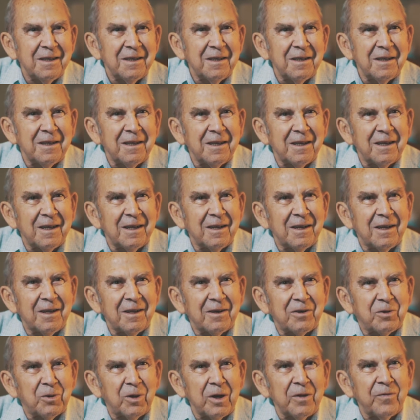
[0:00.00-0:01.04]

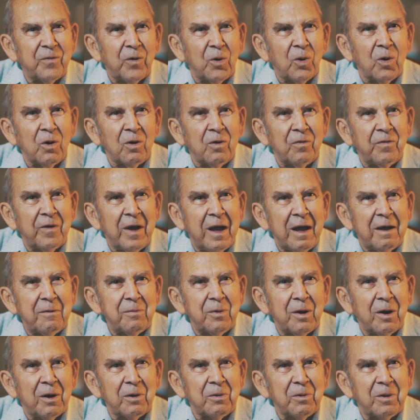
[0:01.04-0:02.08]
2405
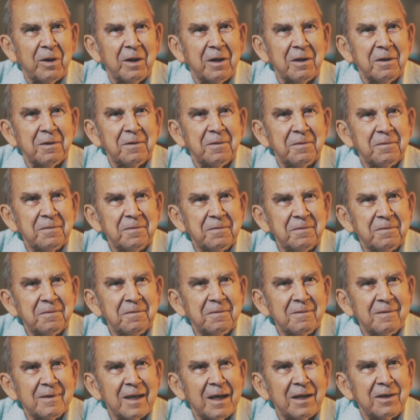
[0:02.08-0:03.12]
Broadway,
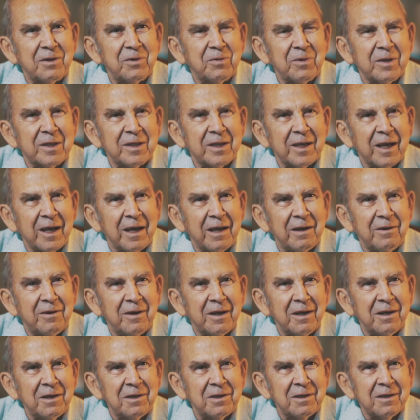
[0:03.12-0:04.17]
that was the
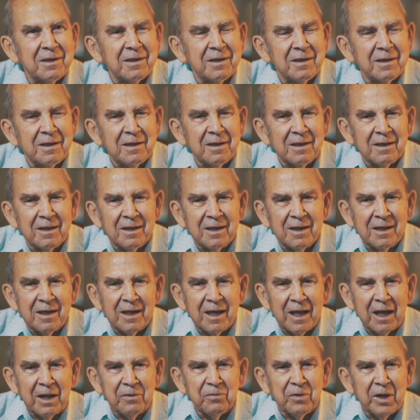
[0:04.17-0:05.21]
address.
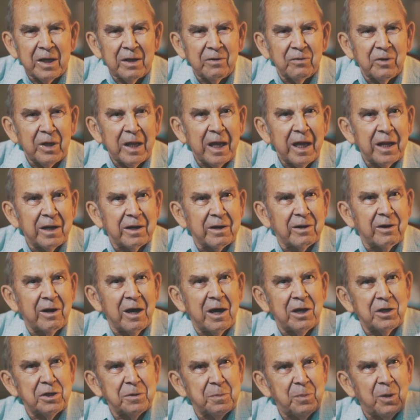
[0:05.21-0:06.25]
And we had a
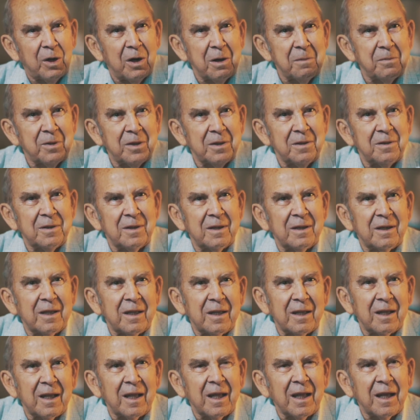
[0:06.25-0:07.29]
garage apartment,
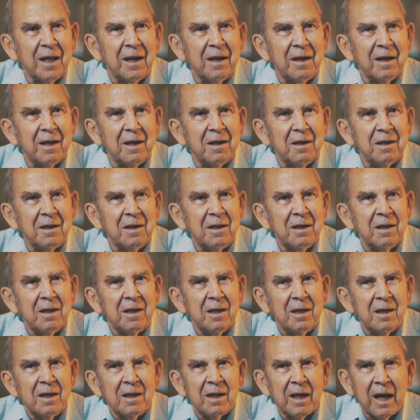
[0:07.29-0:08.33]
and
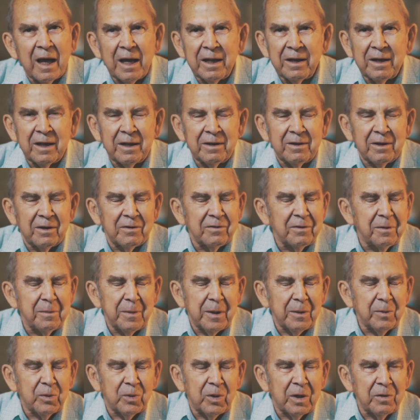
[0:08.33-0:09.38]
I don't
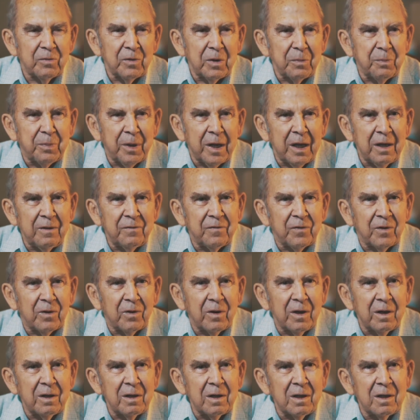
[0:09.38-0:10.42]
remember what we paid
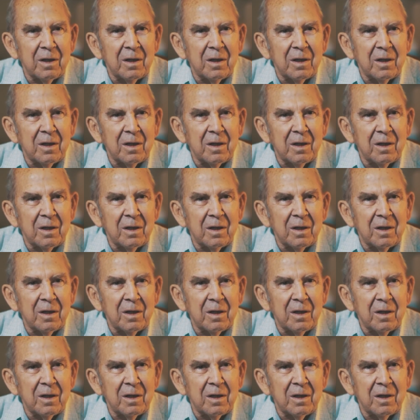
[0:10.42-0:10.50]
for it,